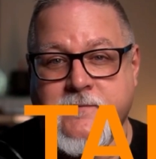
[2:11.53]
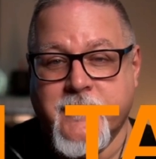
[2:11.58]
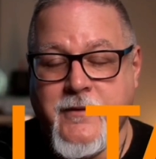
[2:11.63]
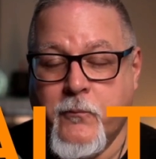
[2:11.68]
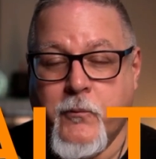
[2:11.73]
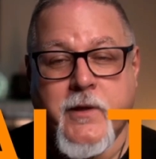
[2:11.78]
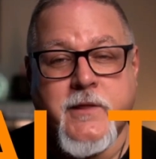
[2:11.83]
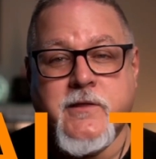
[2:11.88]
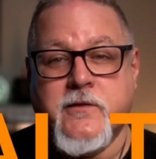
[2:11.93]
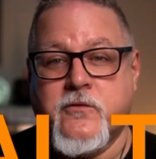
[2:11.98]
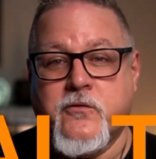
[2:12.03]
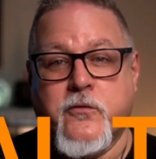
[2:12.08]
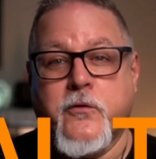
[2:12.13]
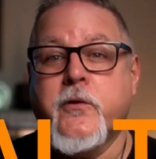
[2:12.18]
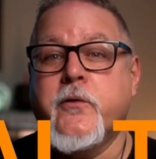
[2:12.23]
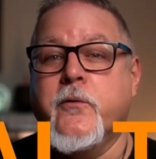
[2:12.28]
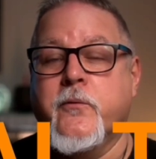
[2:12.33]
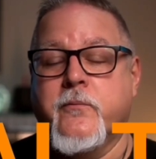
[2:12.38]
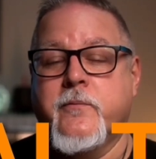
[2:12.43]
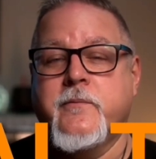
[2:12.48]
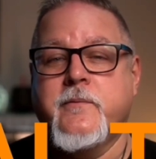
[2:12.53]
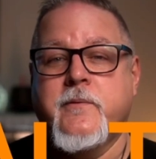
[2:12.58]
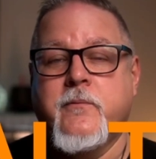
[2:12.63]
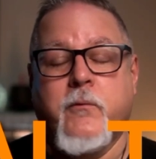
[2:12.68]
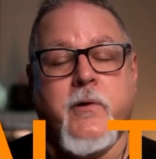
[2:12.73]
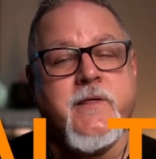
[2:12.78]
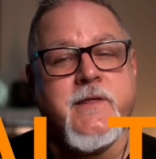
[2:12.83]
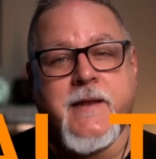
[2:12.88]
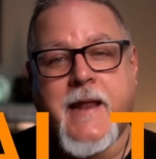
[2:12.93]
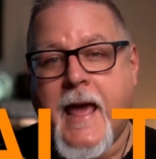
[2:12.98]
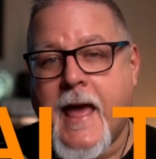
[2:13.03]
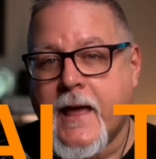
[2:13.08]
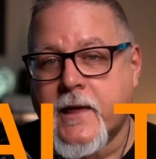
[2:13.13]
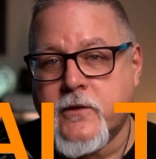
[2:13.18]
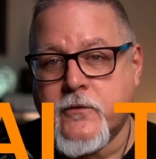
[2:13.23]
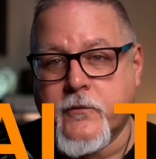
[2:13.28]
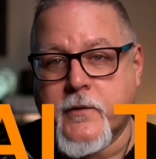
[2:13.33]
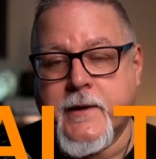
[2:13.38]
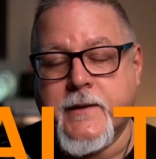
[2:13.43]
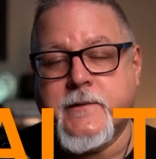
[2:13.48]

It wasn't true. It wasn't accurate.